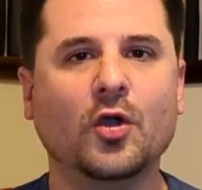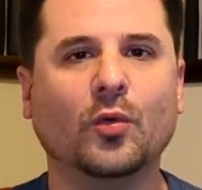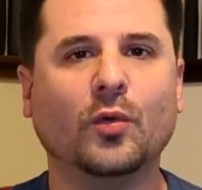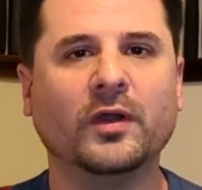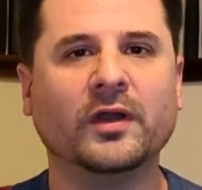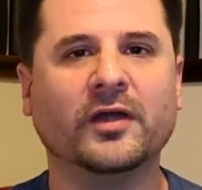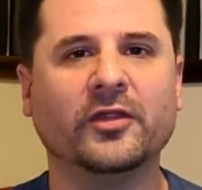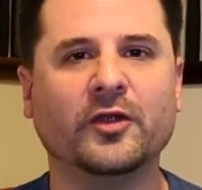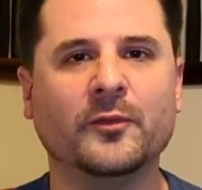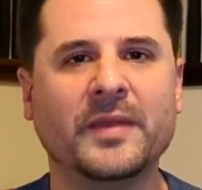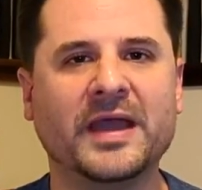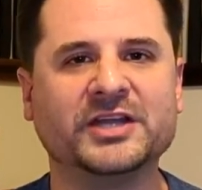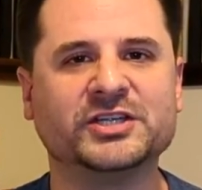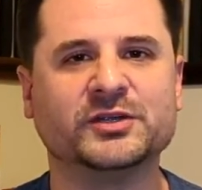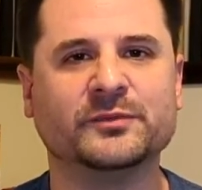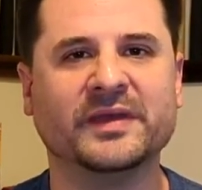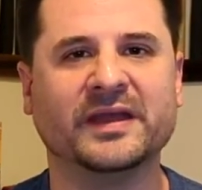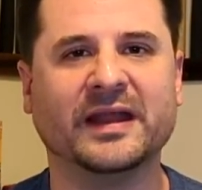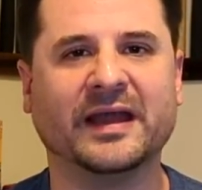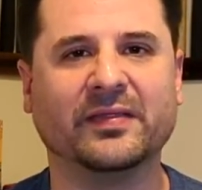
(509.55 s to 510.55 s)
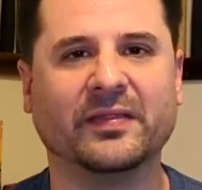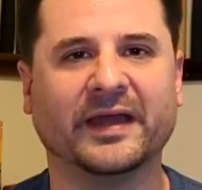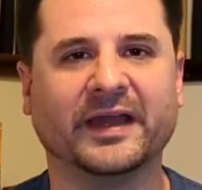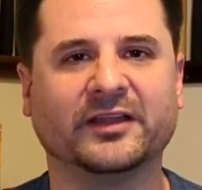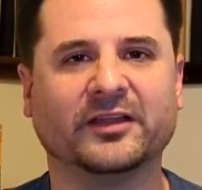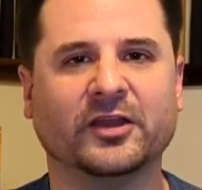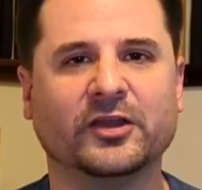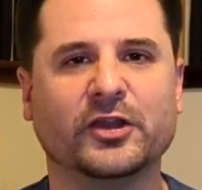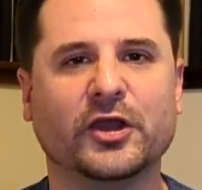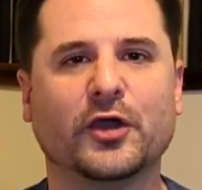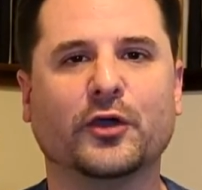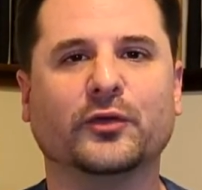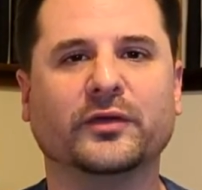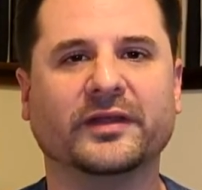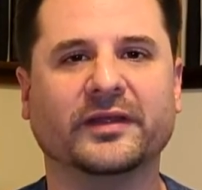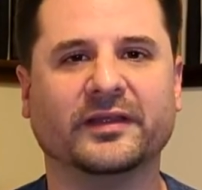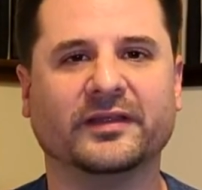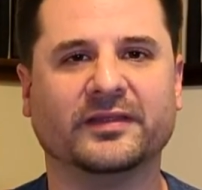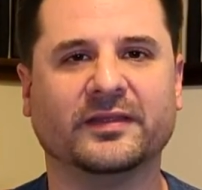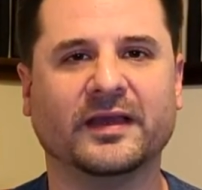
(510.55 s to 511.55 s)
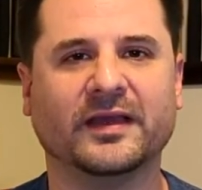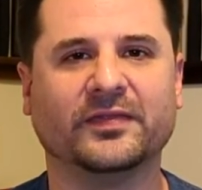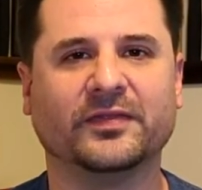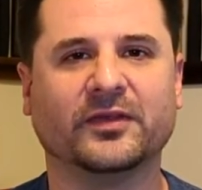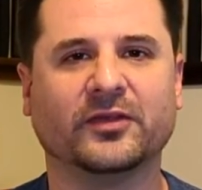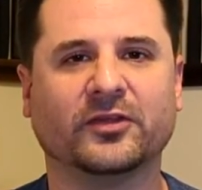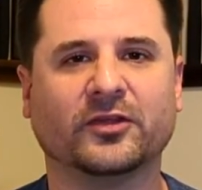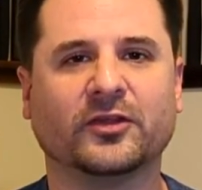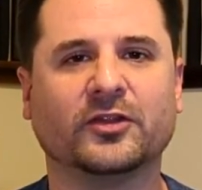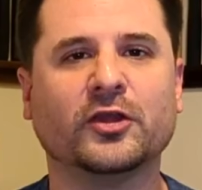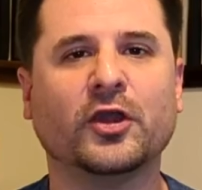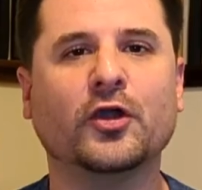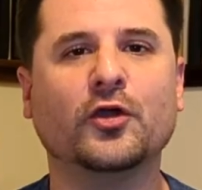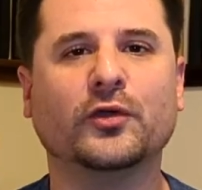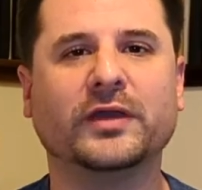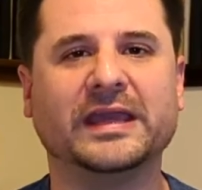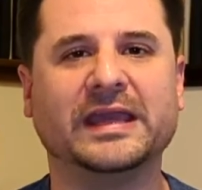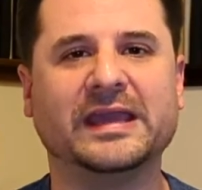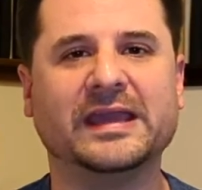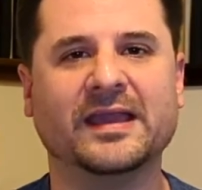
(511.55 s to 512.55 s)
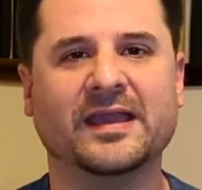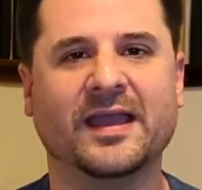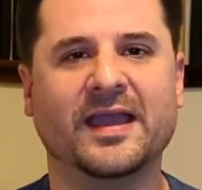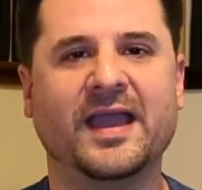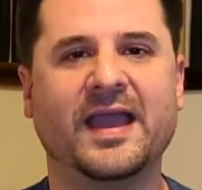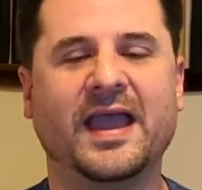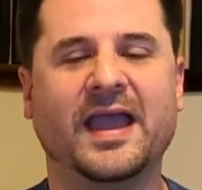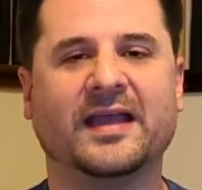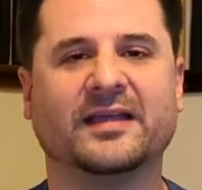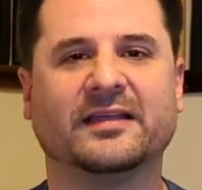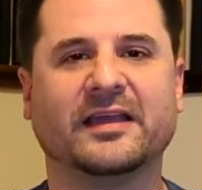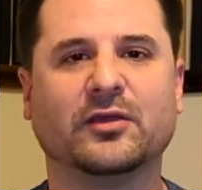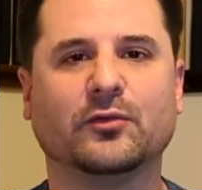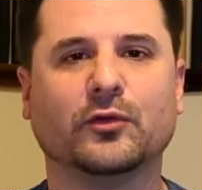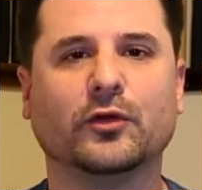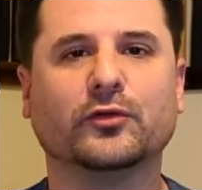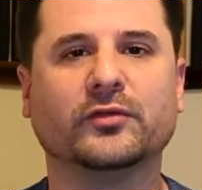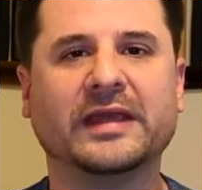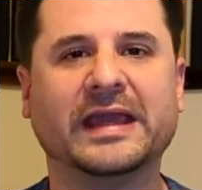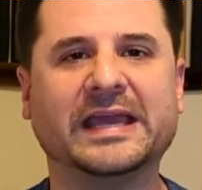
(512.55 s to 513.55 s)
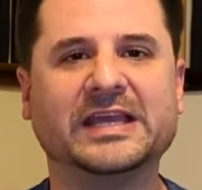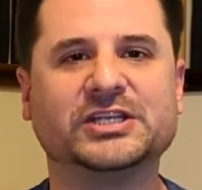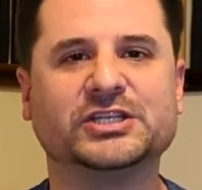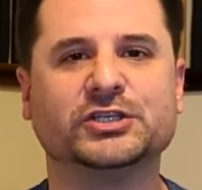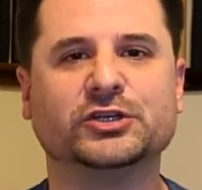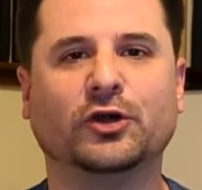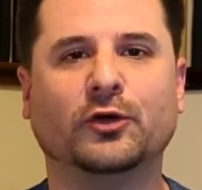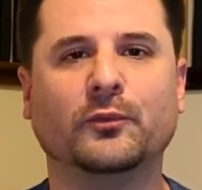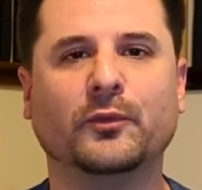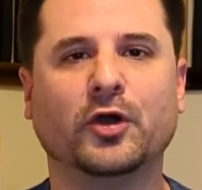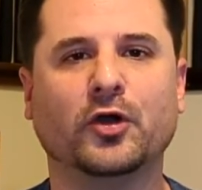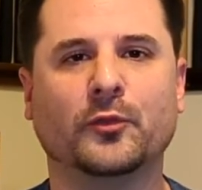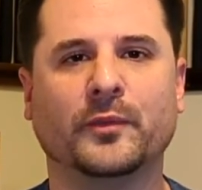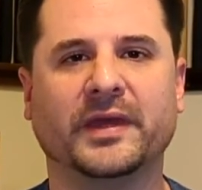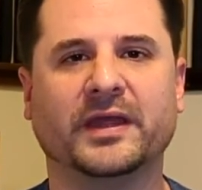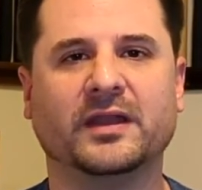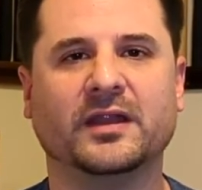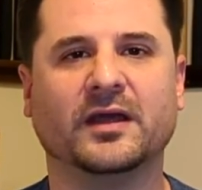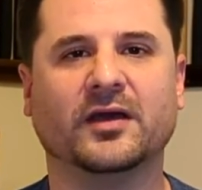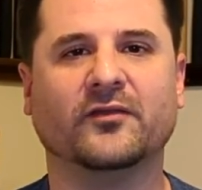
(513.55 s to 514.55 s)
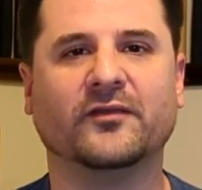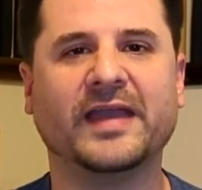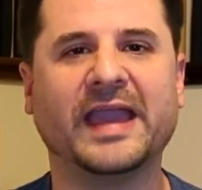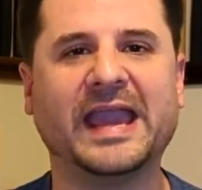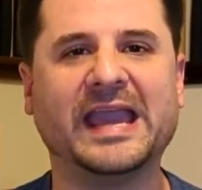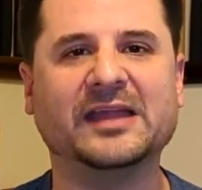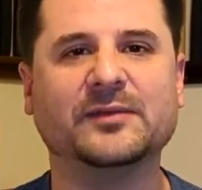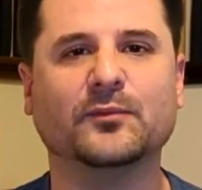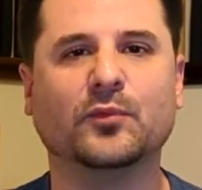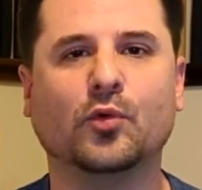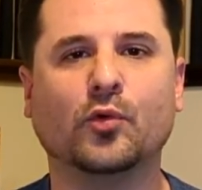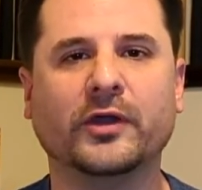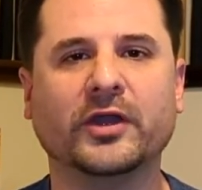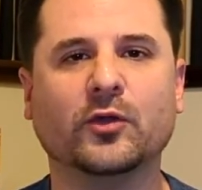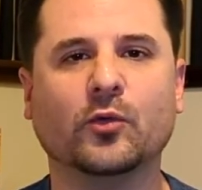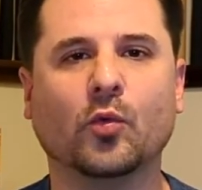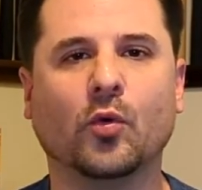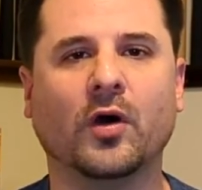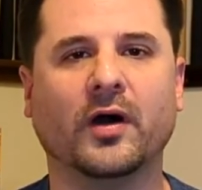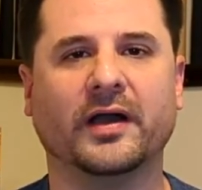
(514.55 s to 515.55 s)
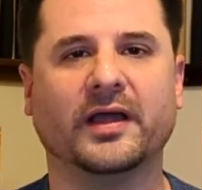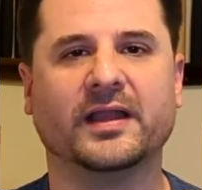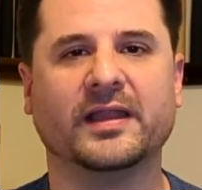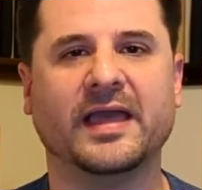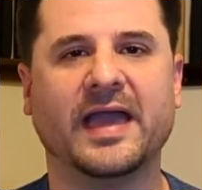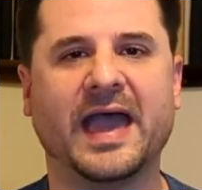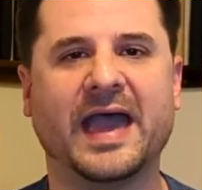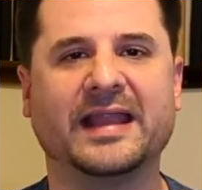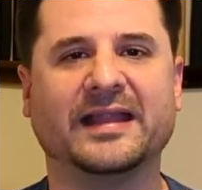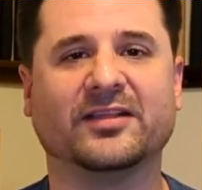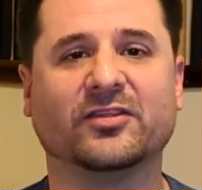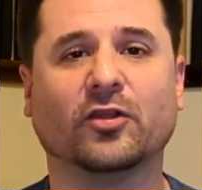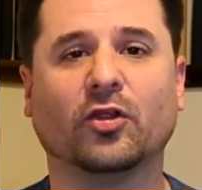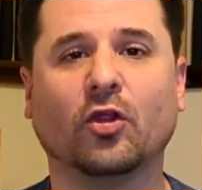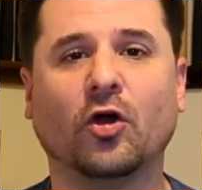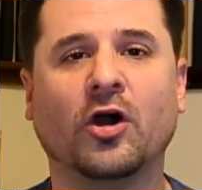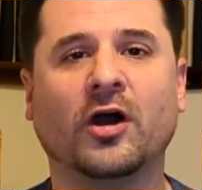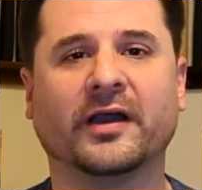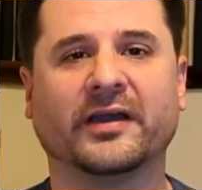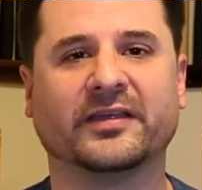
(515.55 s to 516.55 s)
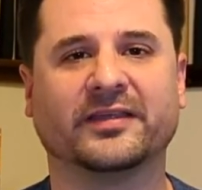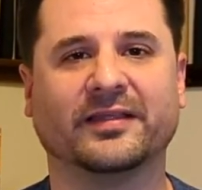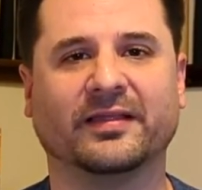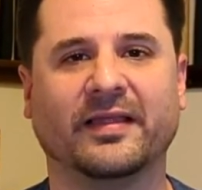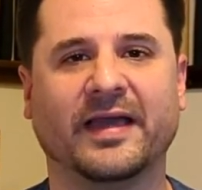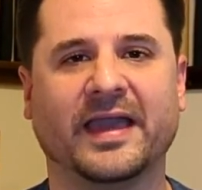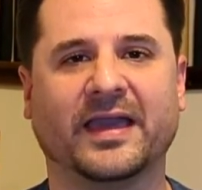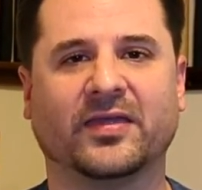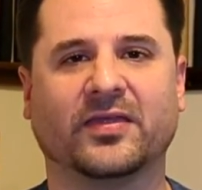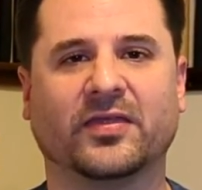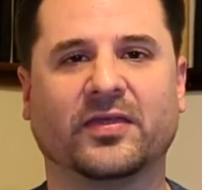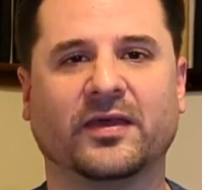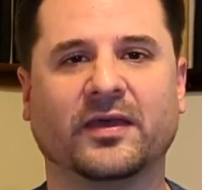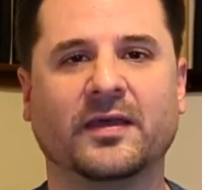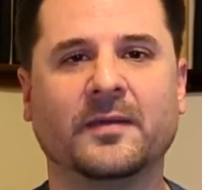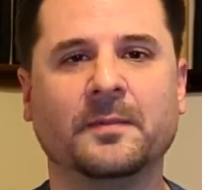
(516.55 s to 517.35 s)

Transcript: One other measurement I'd like to note is that the Satoki has a rotational moment of 8.1 at its longest length.